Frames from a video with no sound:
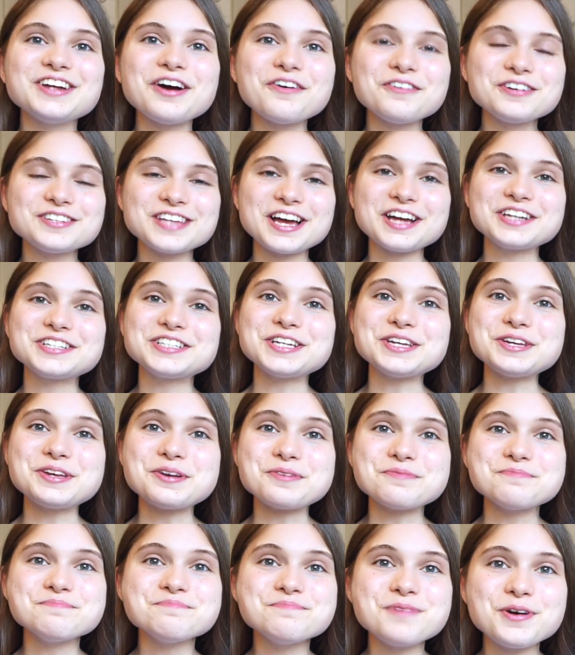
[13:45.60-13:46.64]
I was actually
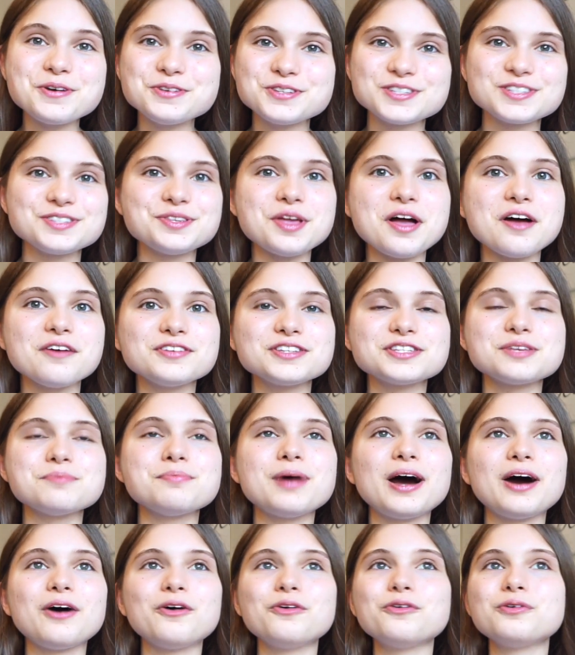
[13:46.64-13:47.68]
most nervous
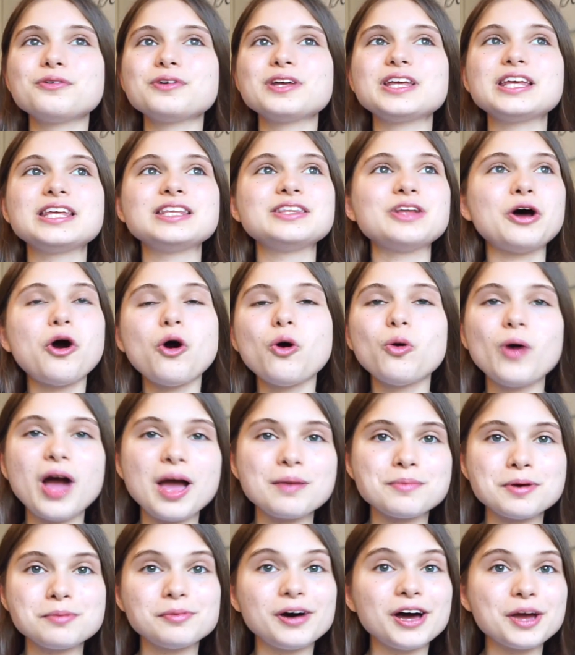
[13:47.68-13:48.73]
about in the whole
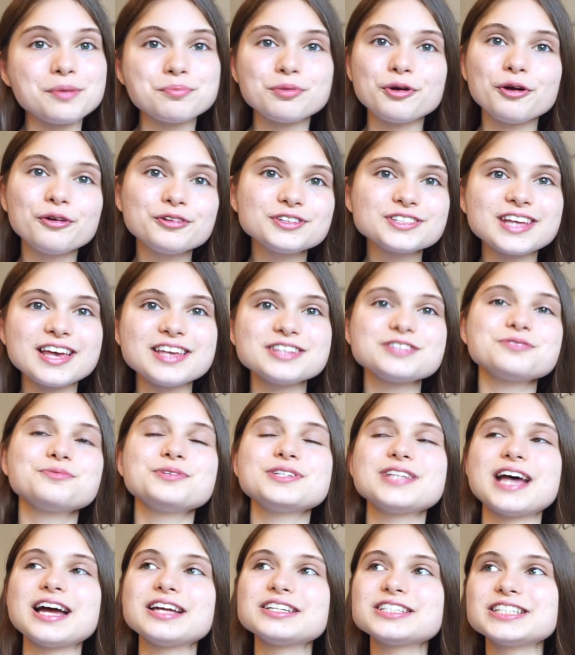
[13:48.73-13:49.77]
MMI process
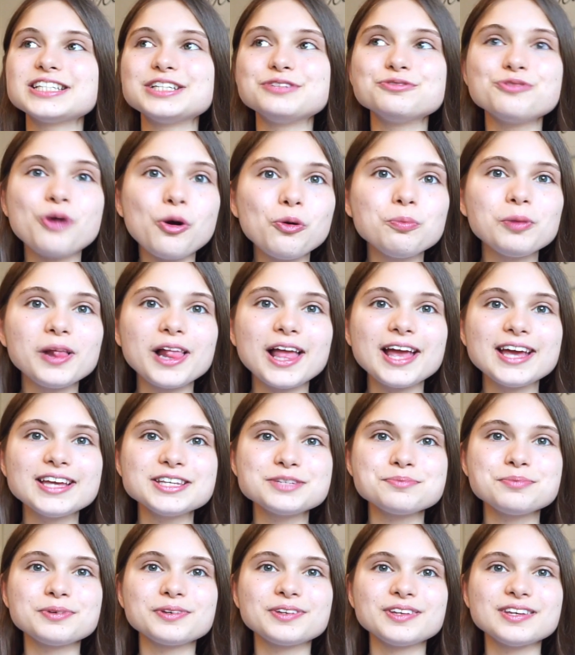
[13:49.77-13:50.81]
was actually role
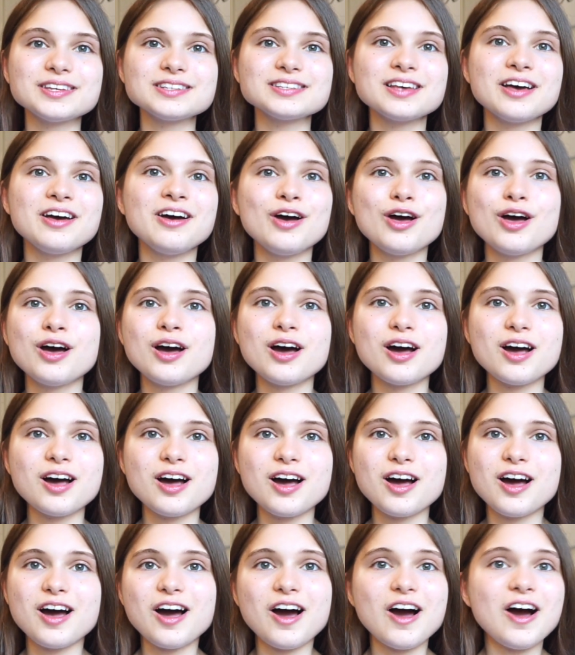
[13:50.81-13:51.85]
plays, because
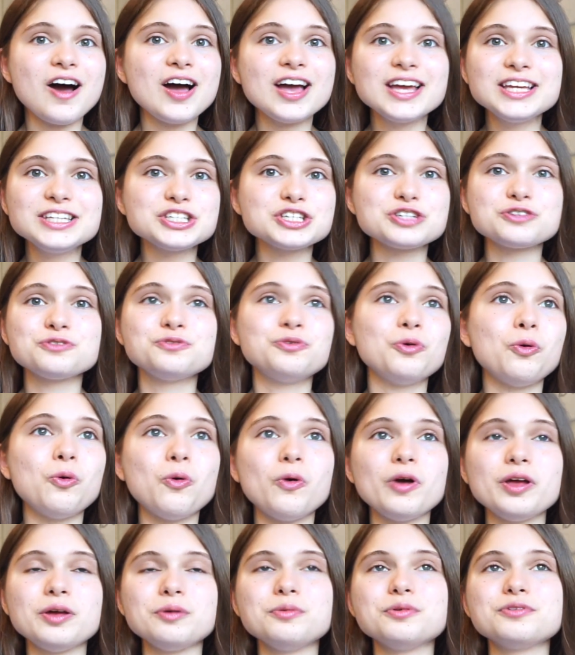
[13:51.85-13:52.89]
I just
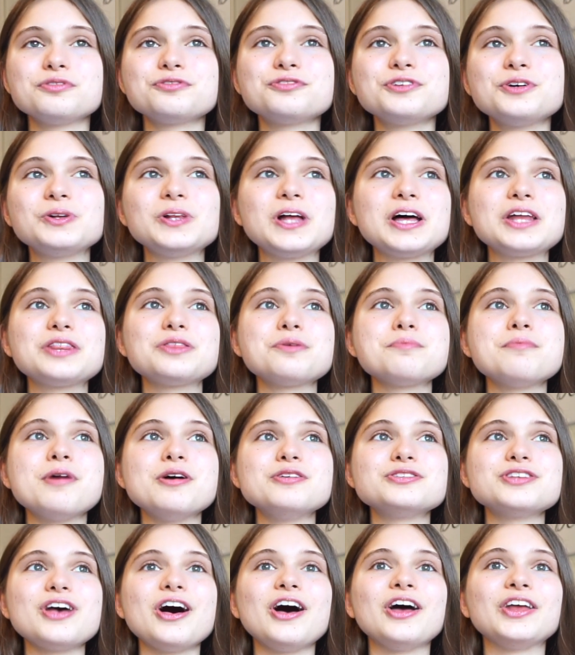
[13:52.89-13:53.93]
thought it would feel like the
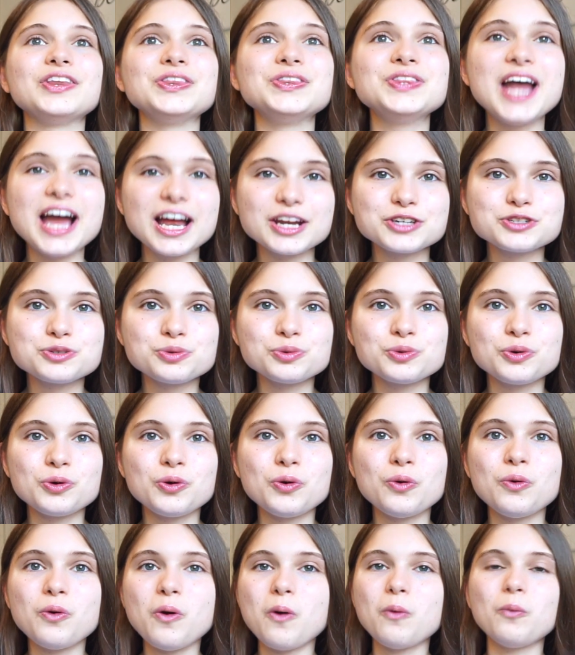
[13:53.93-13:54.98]
most
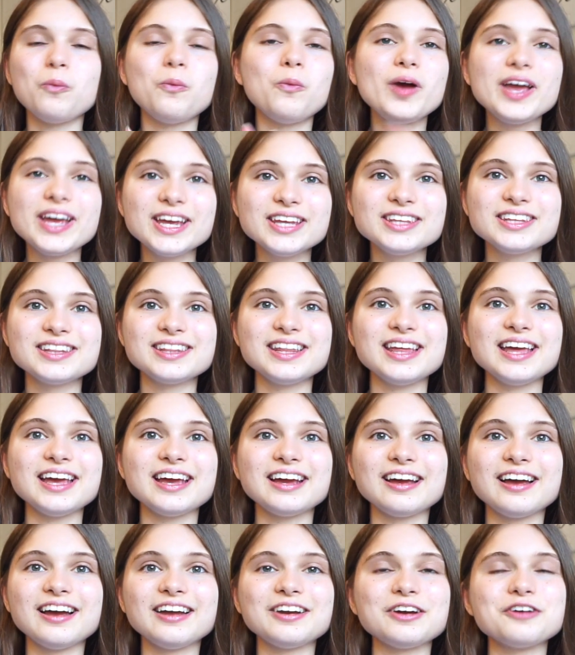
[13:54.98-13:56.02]
unnatural, weird thing,
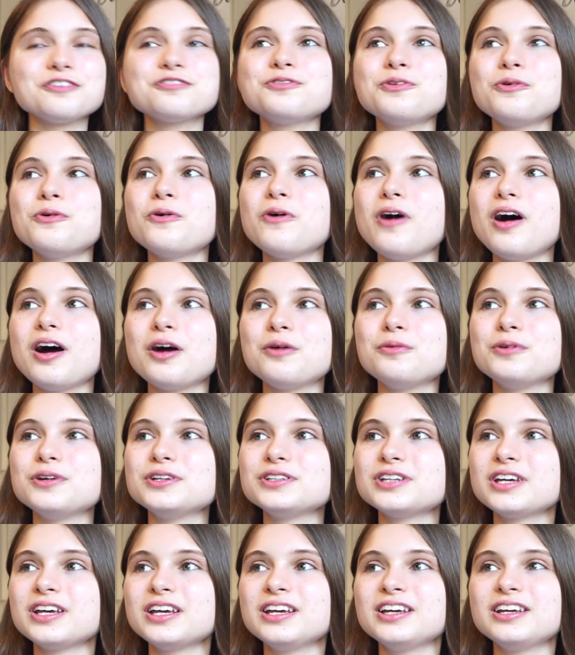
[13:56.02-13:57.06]
and I thought I
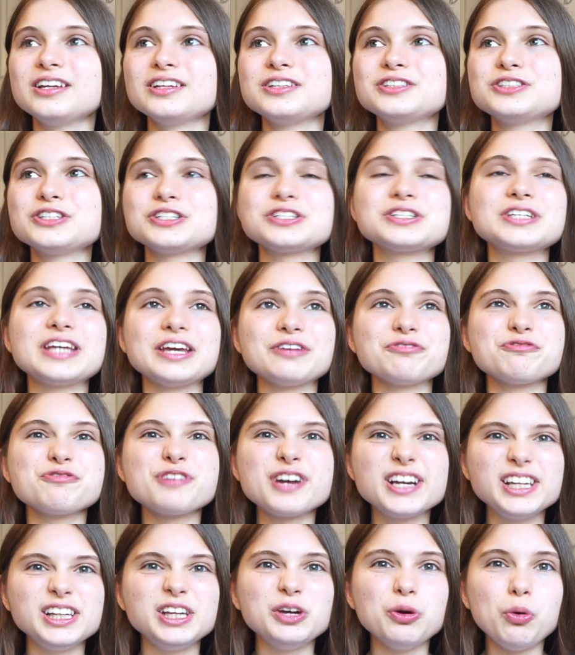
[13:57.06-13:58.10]
would just get
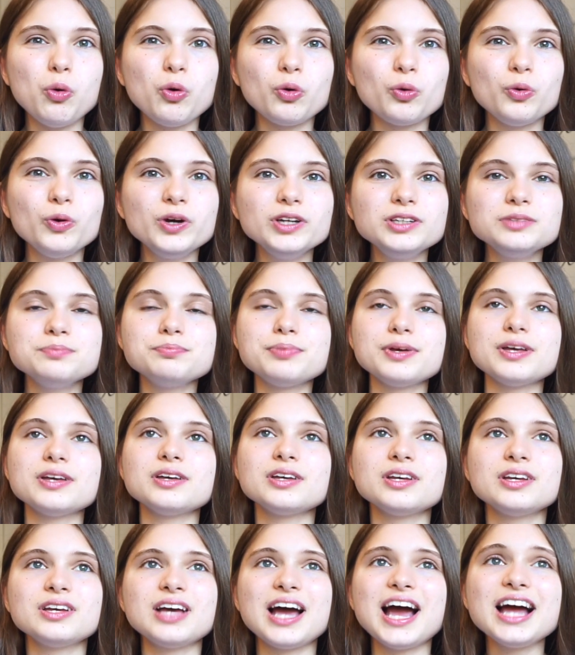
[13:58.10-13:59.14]
really awkward. But
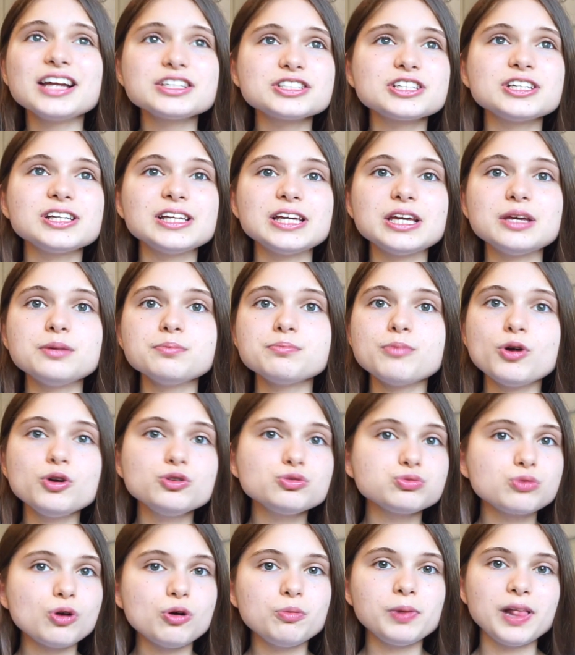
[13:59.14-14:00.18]
actually,
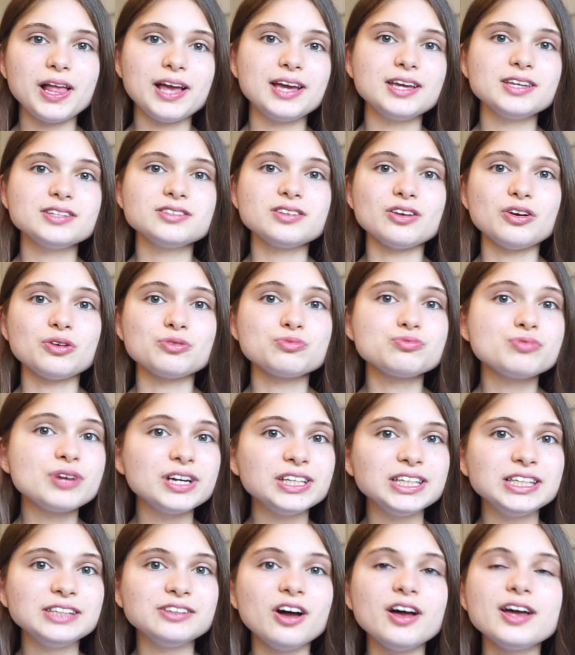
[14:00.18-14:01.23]
most role plays are
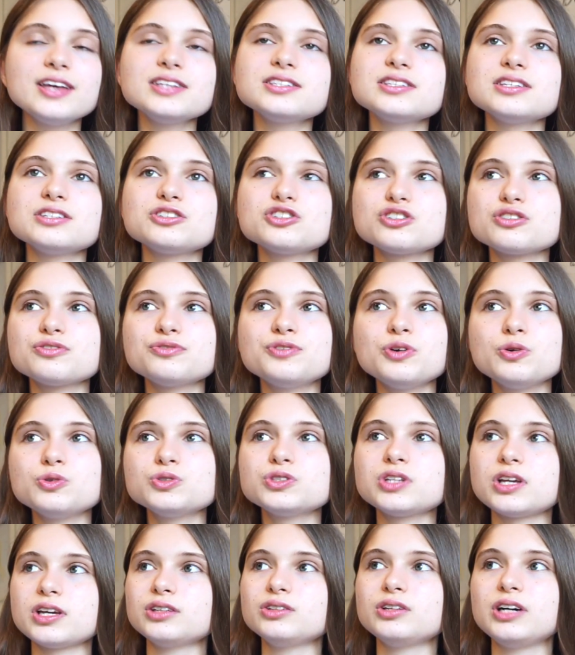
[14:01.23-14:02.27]
really nice. It just feels
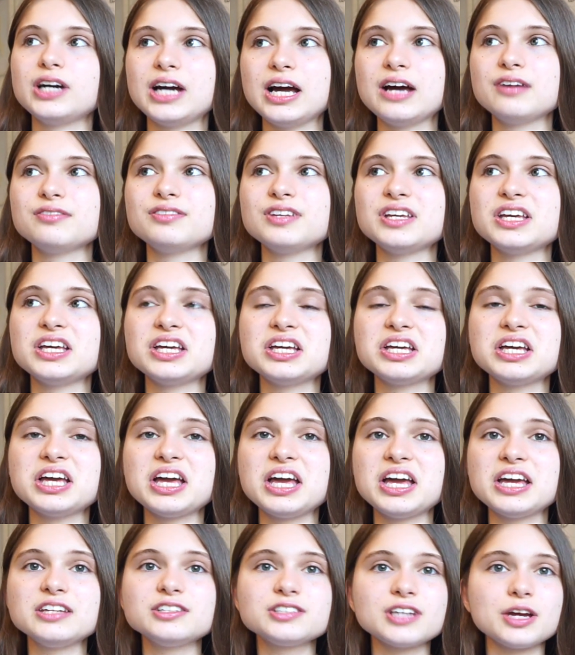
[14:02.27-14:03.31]
like you're having
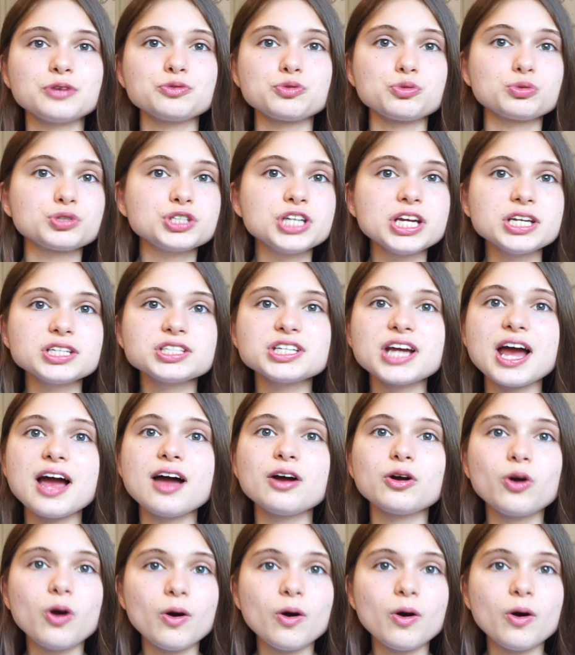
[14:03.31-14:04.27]
a general chit chat and